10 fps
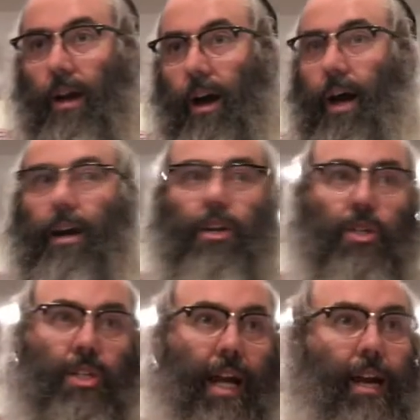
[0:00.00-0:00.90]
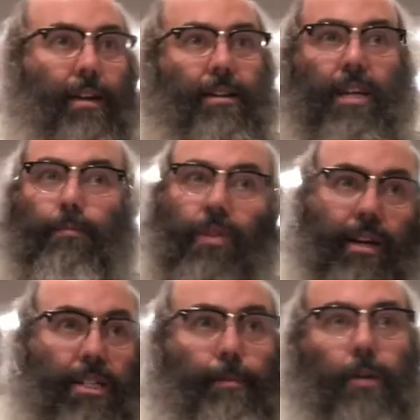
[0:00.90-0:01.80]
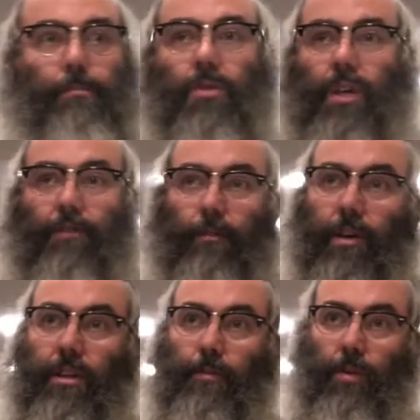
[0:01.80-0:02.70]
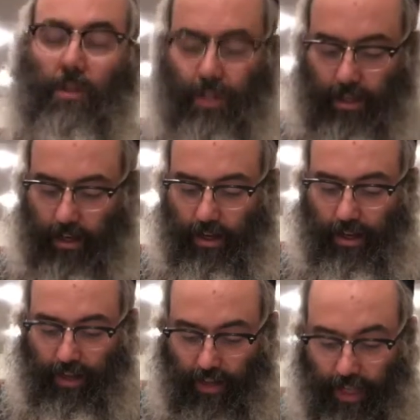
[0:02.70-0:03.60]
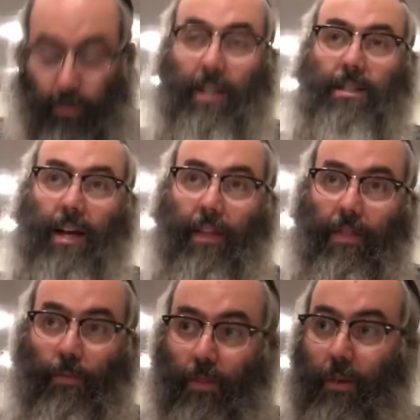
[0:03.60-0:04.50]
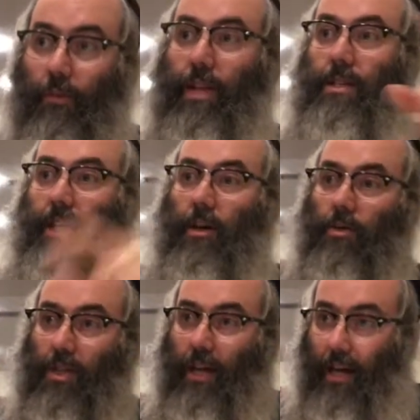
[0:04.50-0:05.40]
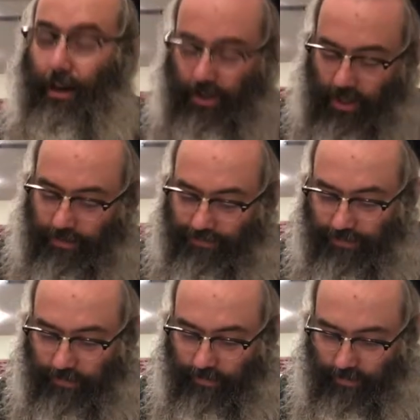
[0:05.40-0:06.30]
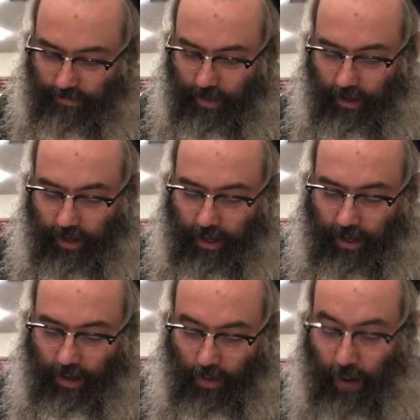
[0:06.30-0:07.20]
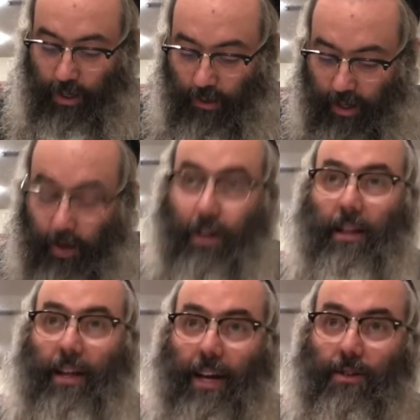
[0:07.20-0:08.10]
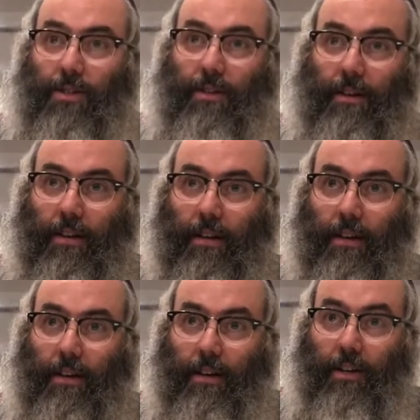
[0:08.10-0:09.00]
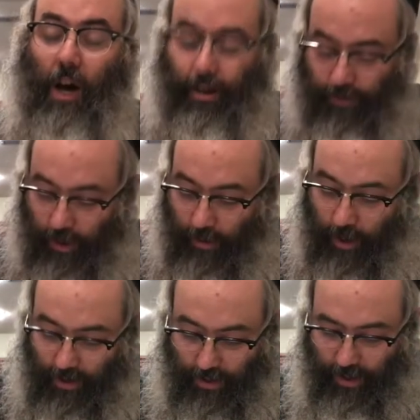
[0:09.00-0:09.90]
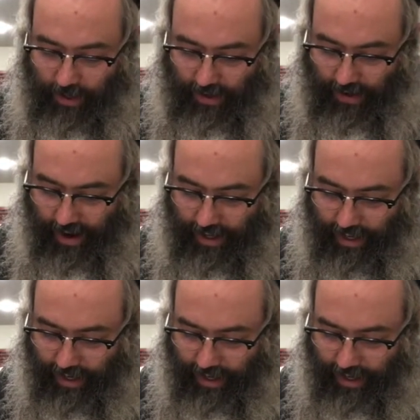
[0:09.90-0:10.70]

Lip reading: I understand deep things about music from hearing the birds singing. That's what he said, the reason he goes to that house. Why was he really going to that house? Not for the birds, right?